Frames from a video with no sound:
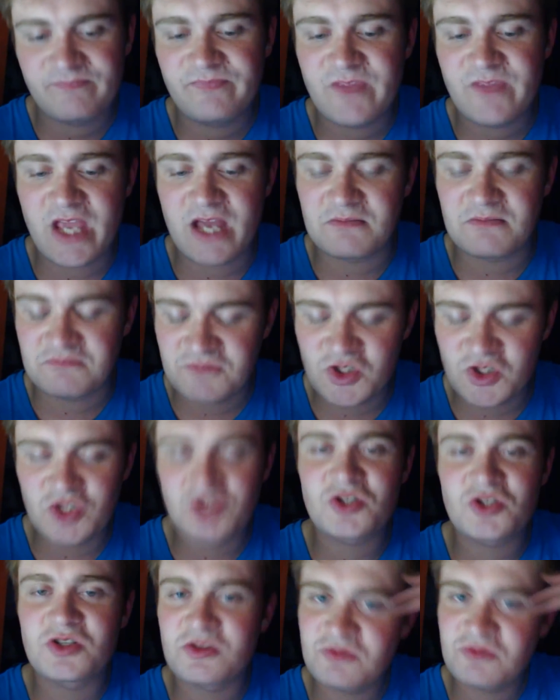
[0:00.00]
yeah,
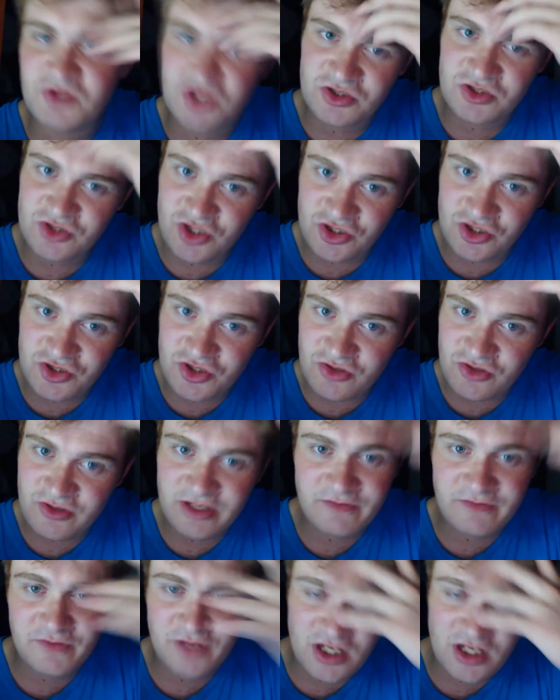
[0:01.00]
ginger,
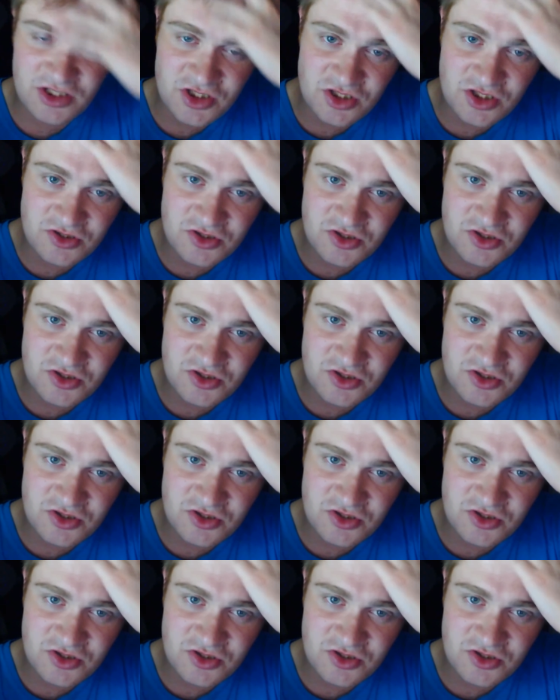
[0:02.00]
if you're not